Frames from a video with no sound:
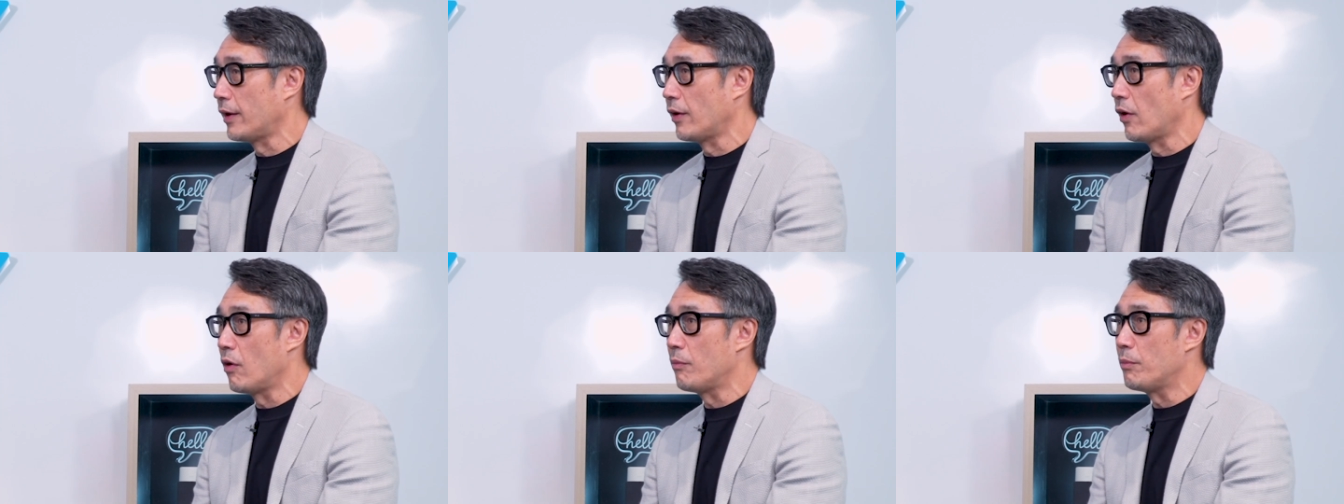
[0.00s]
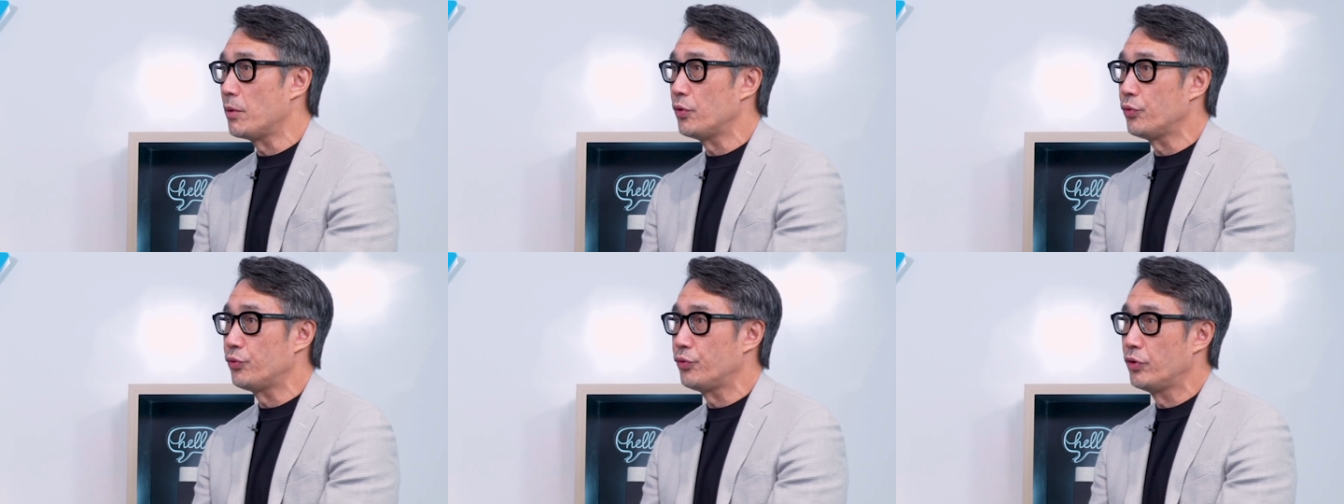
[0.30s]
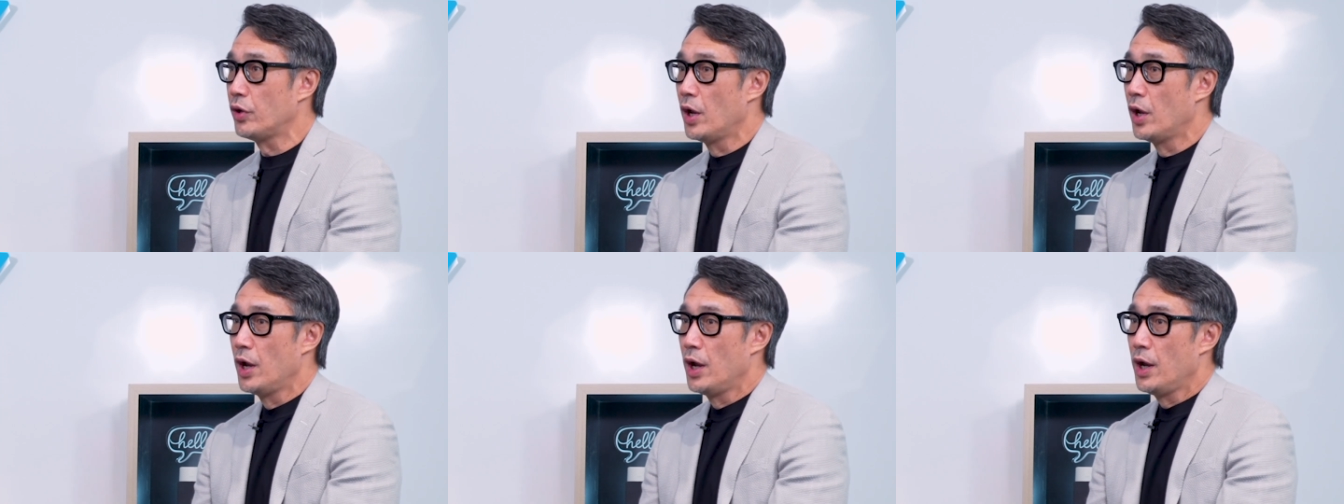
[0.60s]
almost
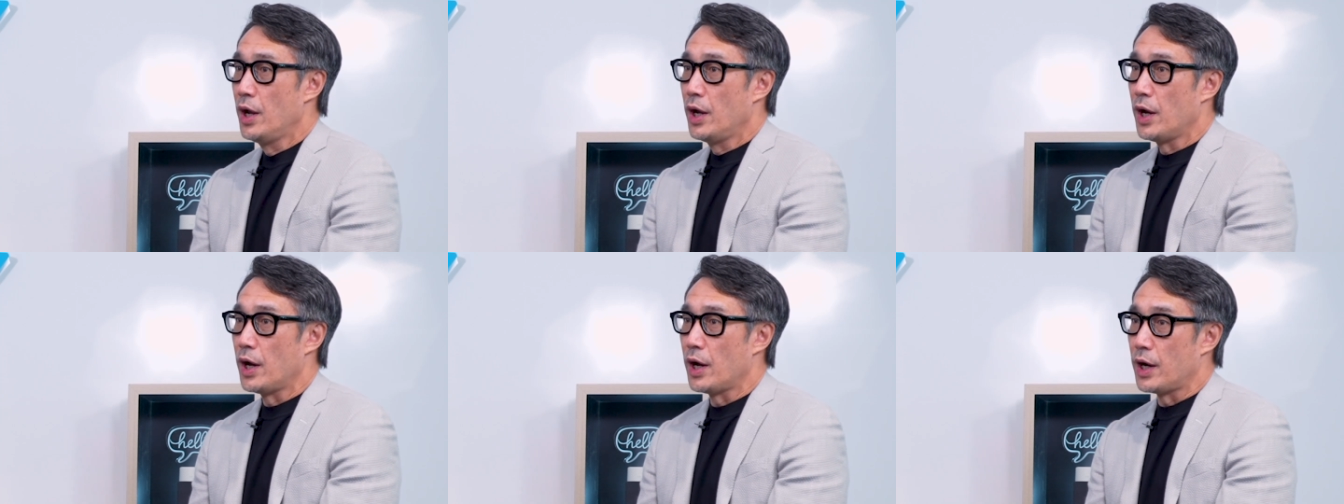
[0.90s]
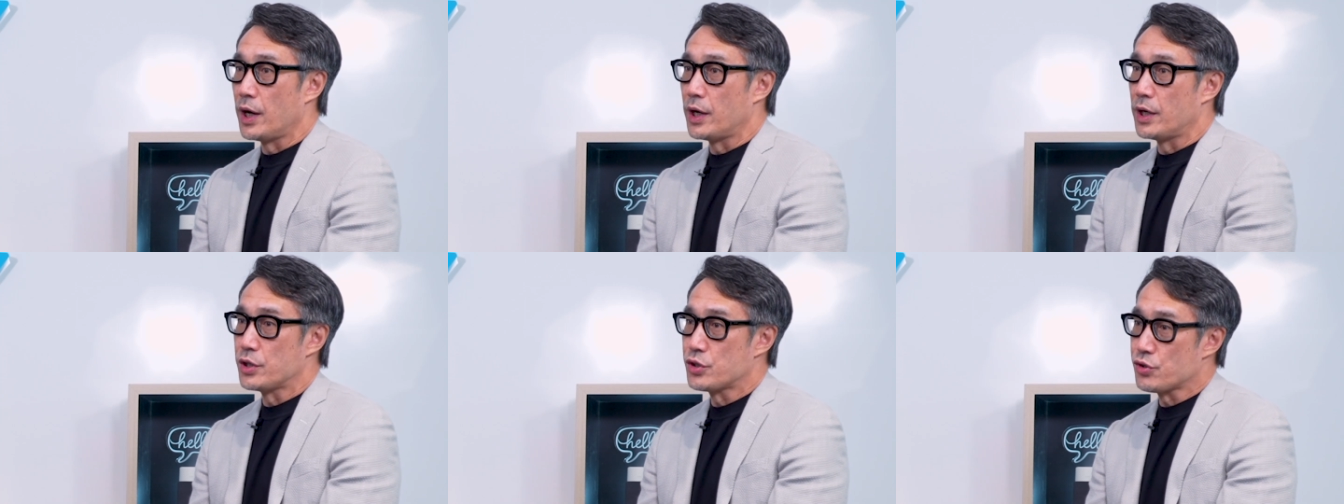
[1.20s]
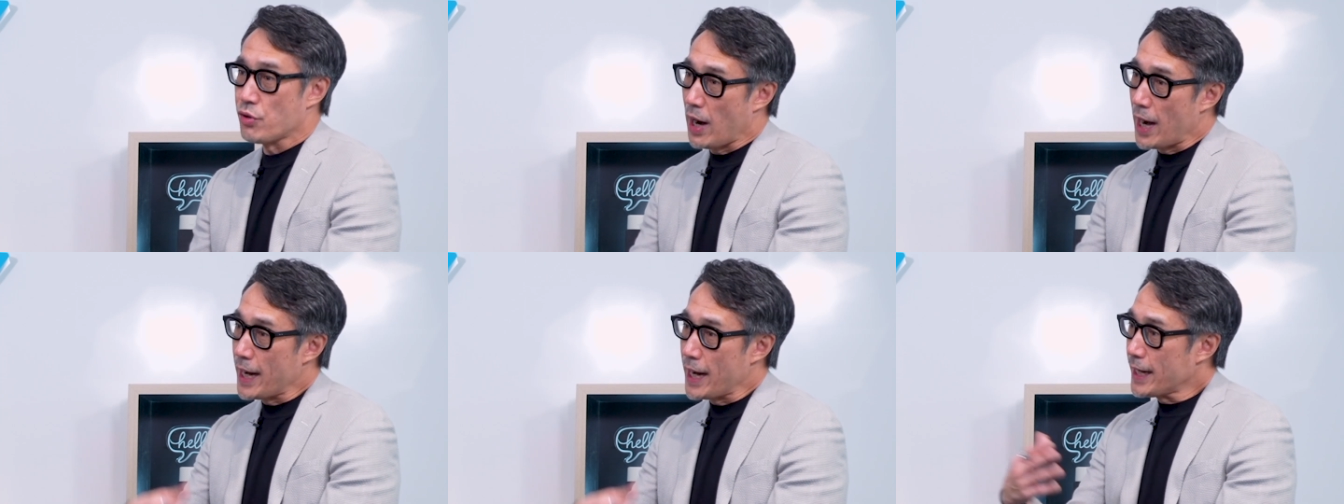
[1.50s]
uh,
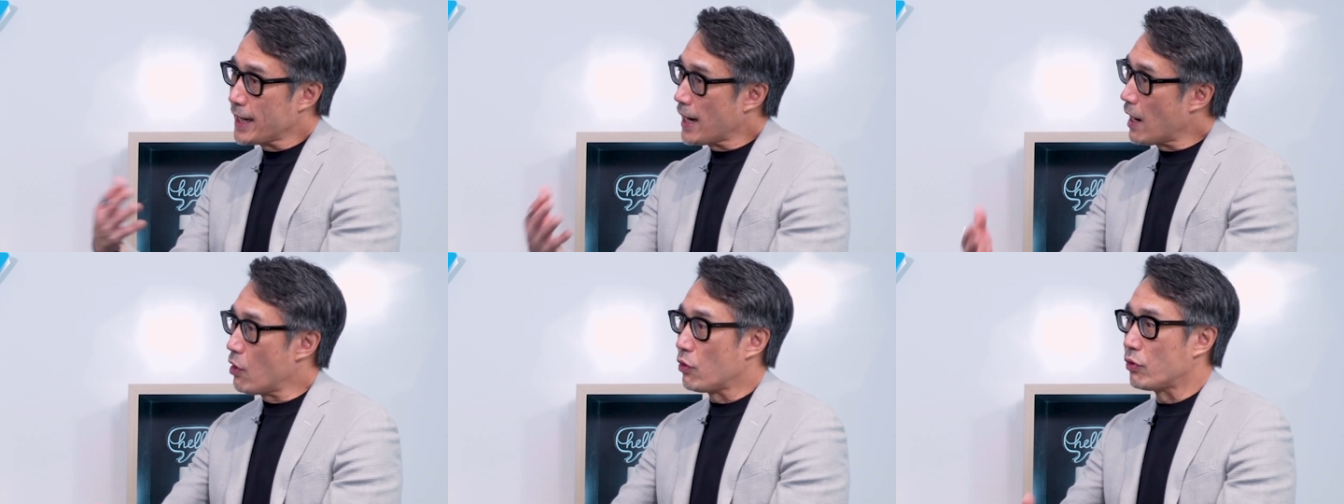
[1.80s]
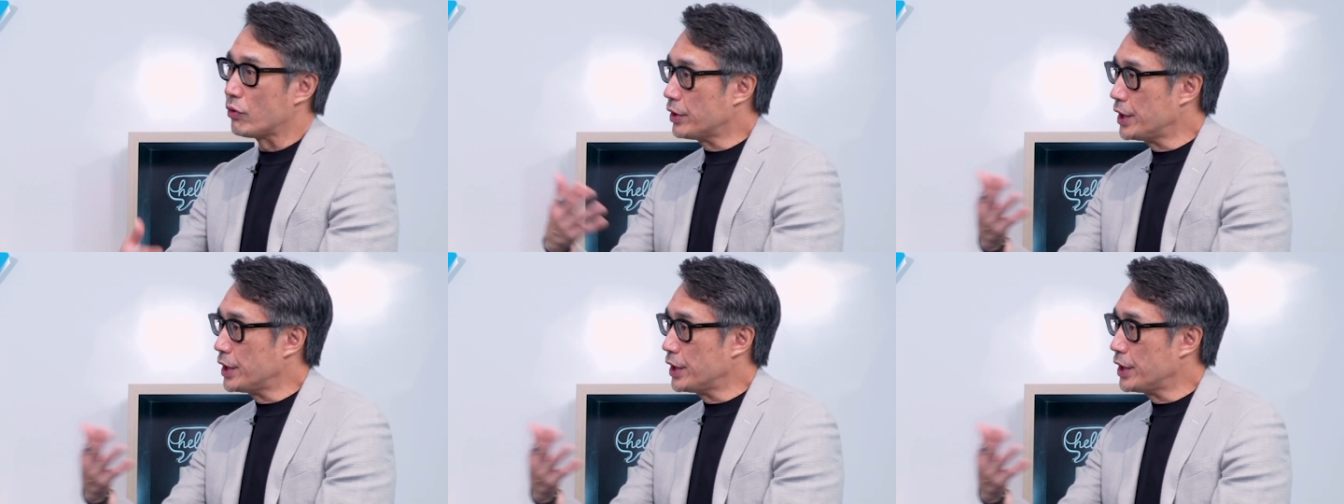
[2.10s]
trying out